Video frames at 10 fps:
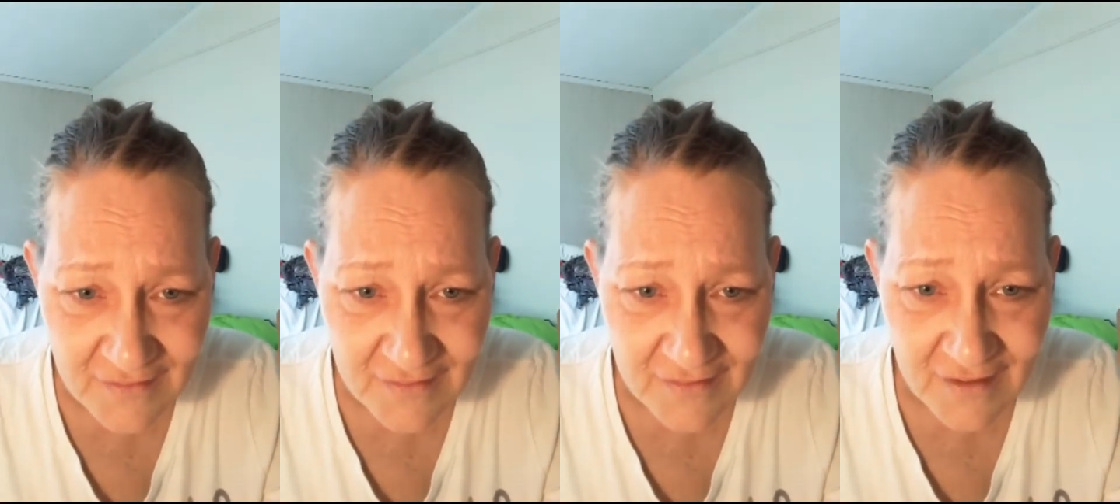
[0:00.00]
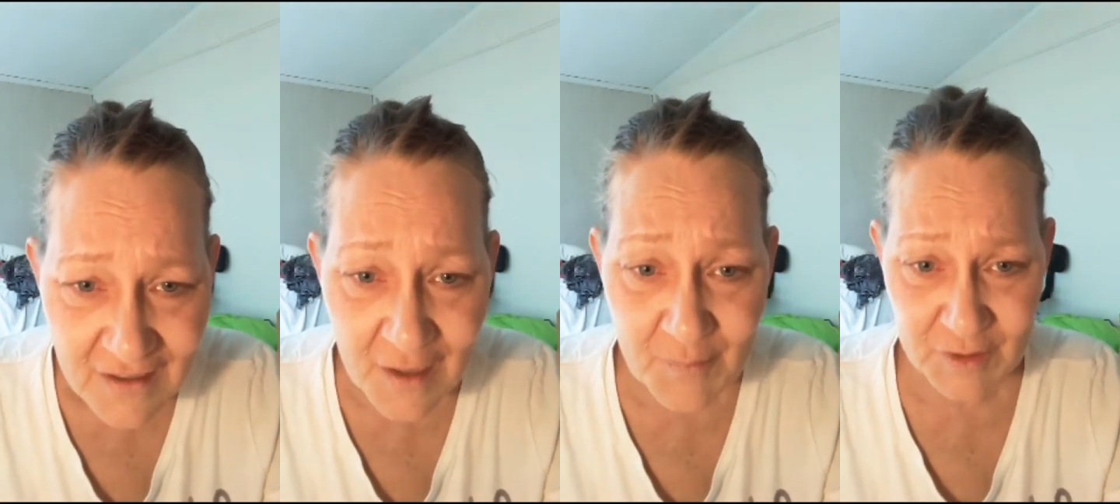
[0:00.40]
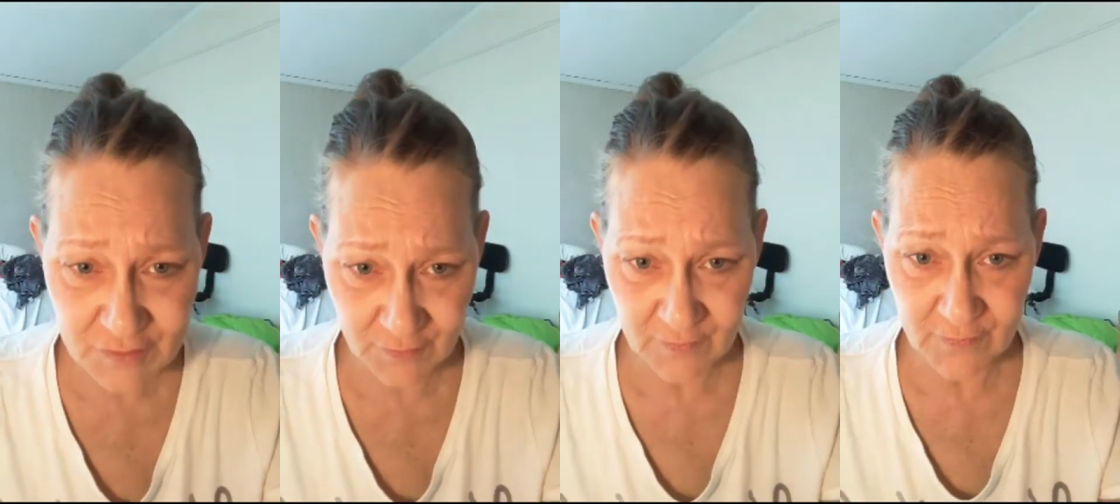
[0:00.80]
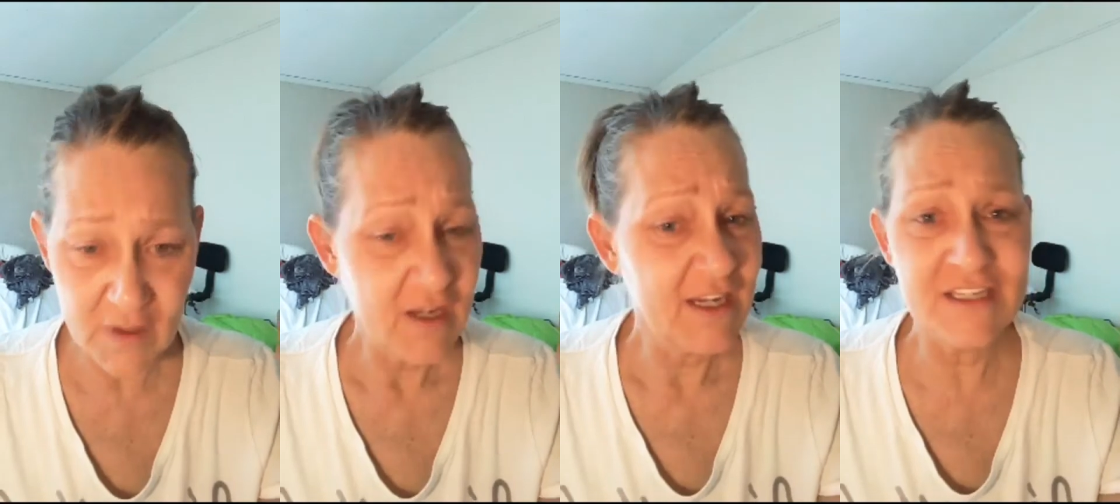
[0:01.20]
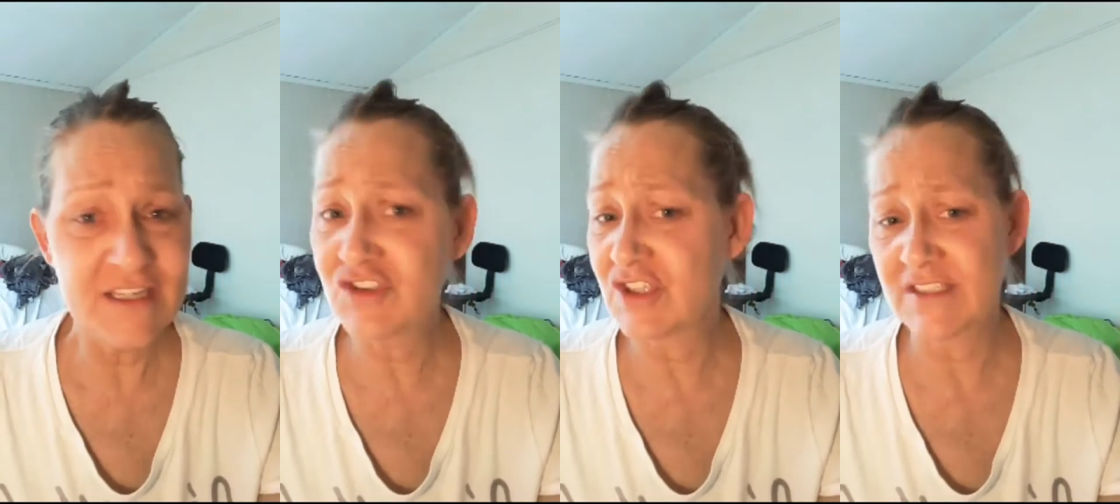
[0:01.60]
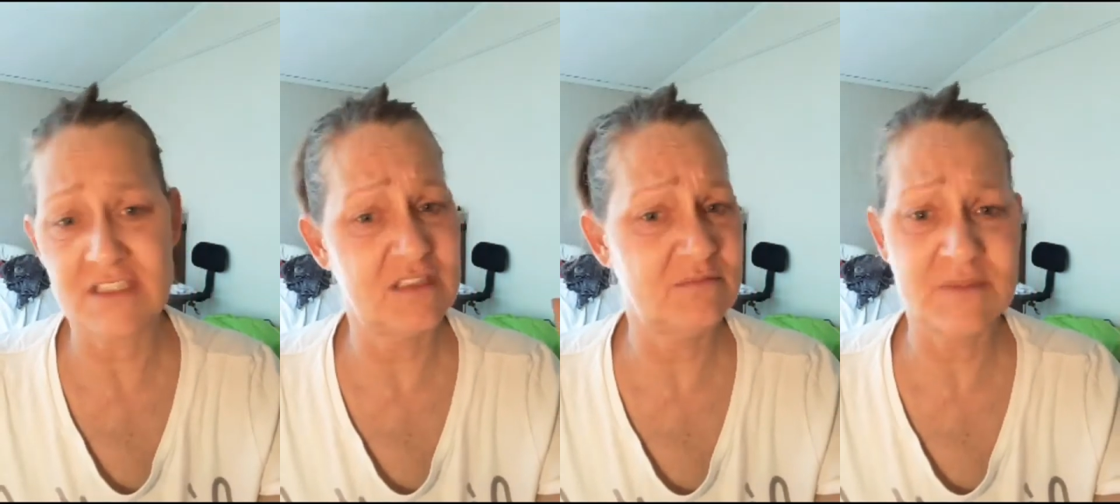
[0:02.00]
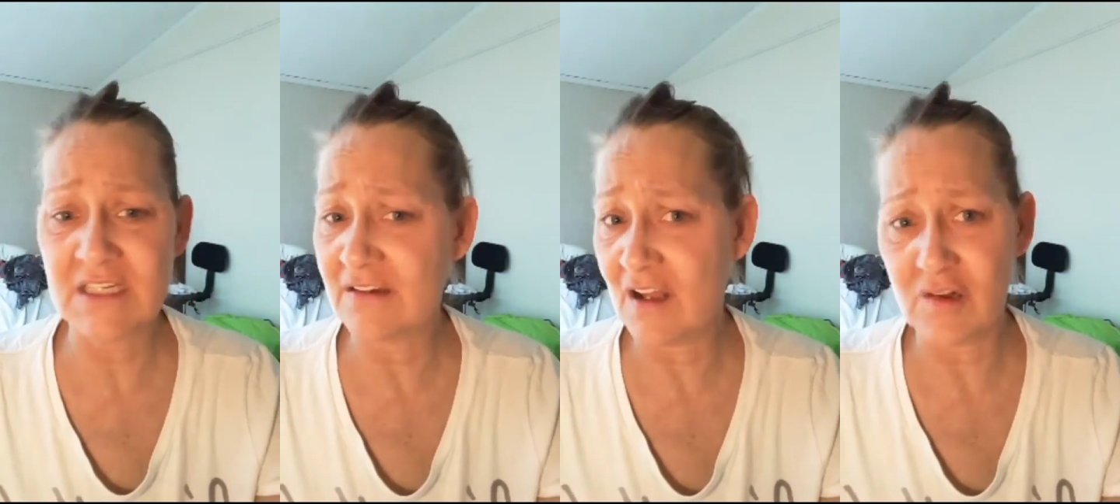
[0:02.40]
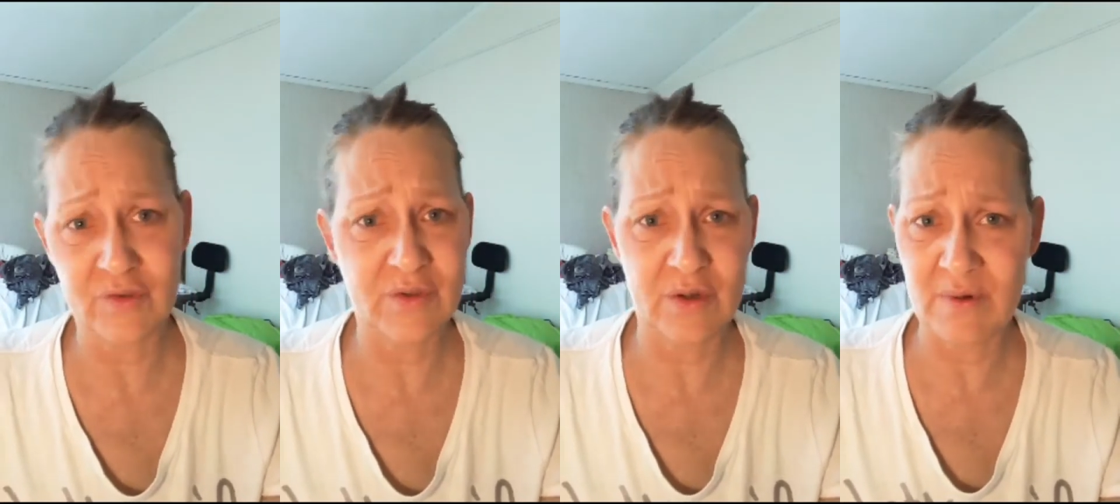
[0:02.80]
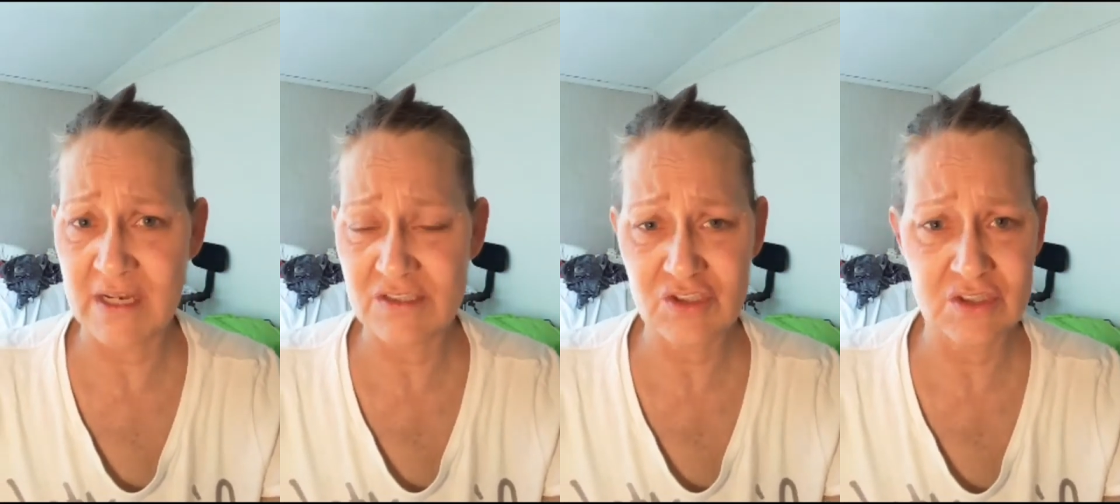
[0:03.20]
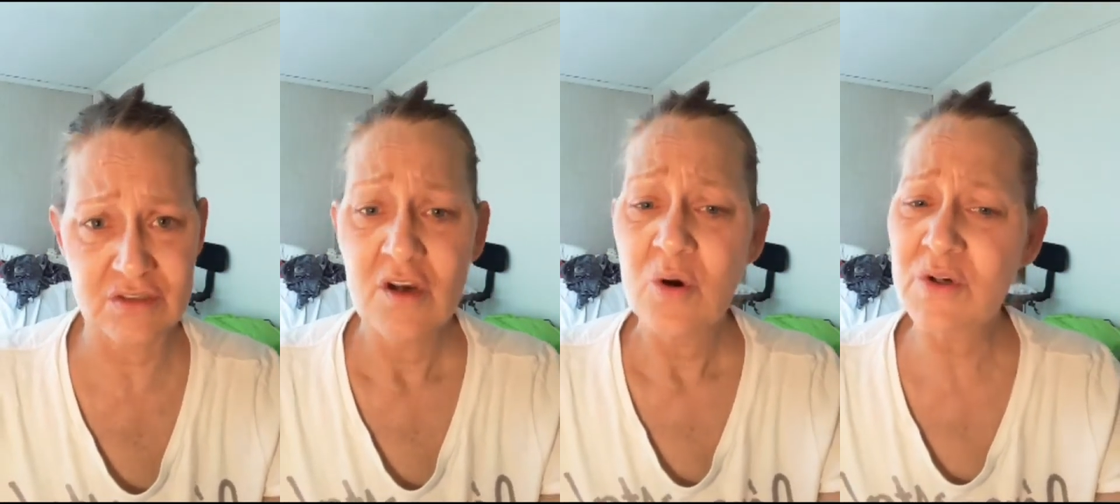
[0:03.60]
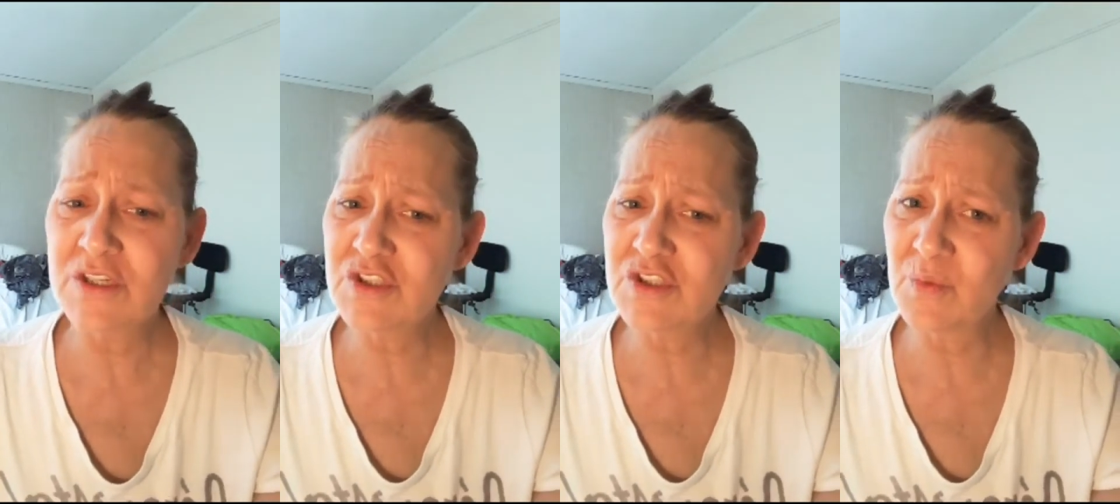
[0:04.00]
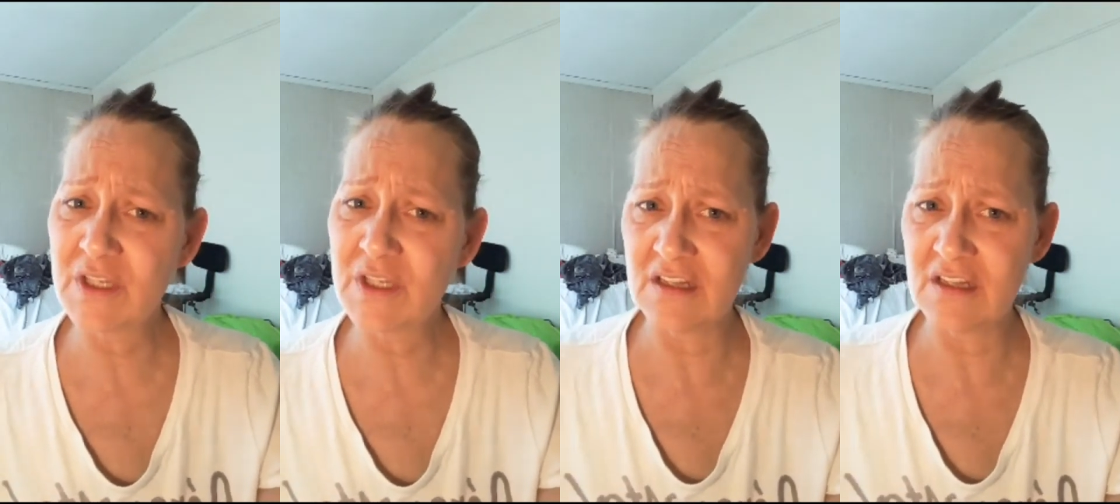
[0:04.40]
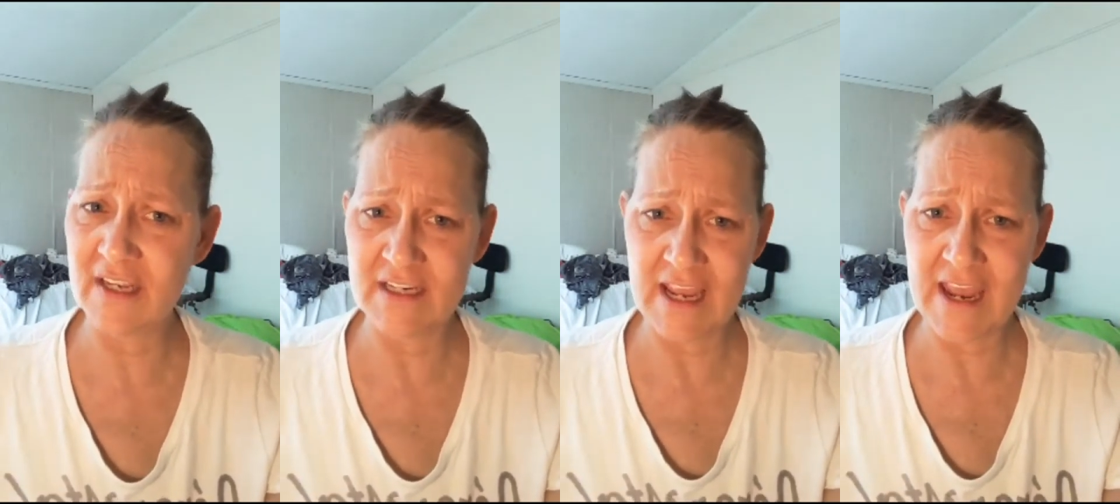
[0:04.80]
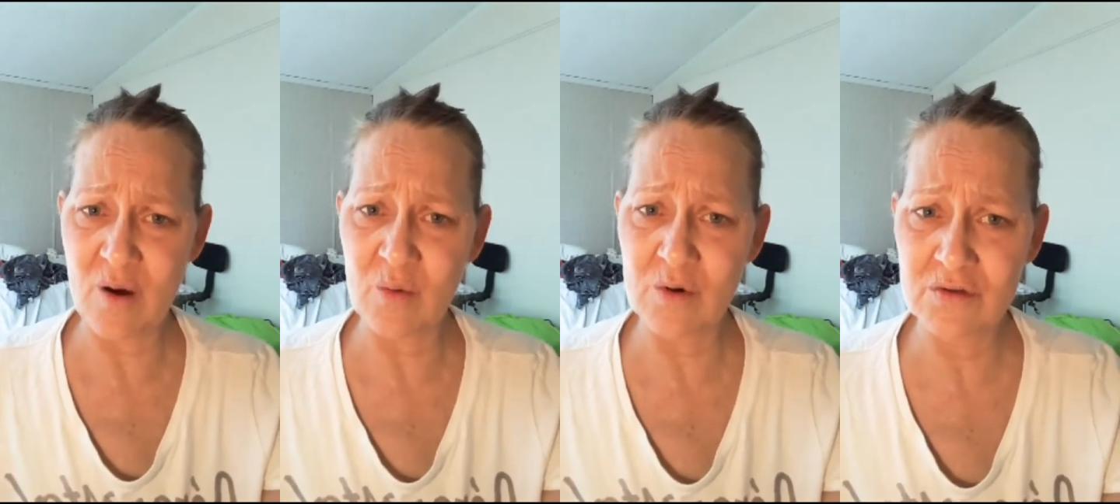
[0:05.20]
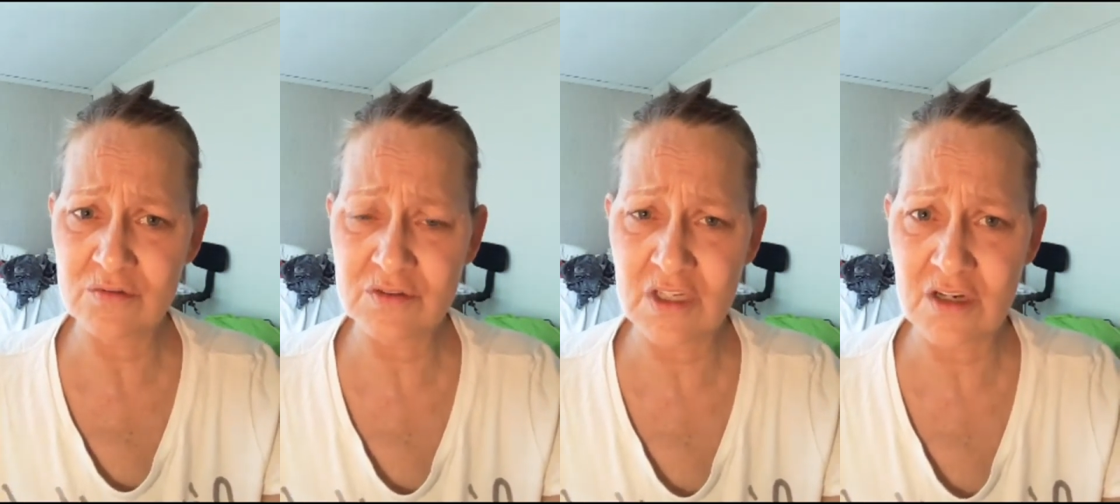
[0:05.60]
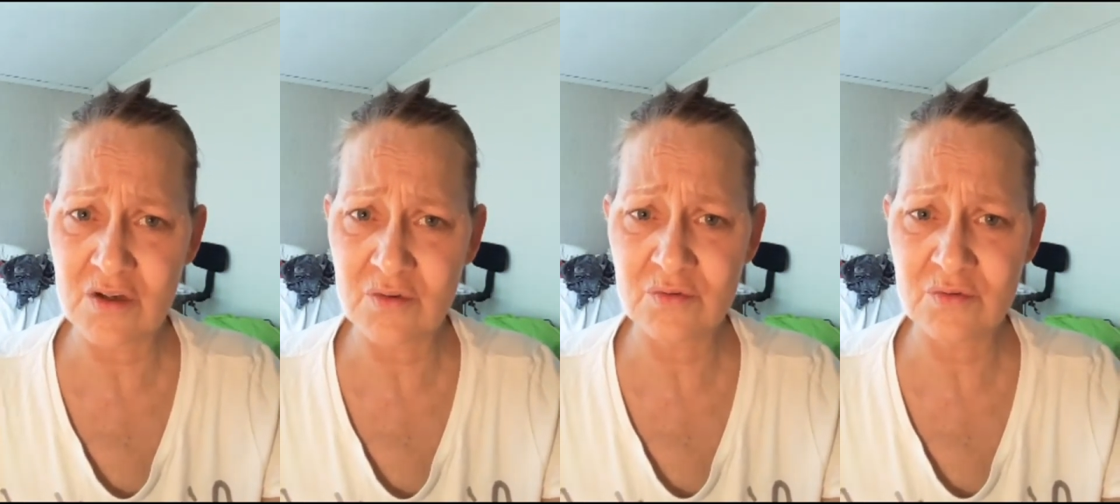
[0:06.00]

How much for a foot? It's just a $10 donation. Or did you want to get like an hour, Dawn?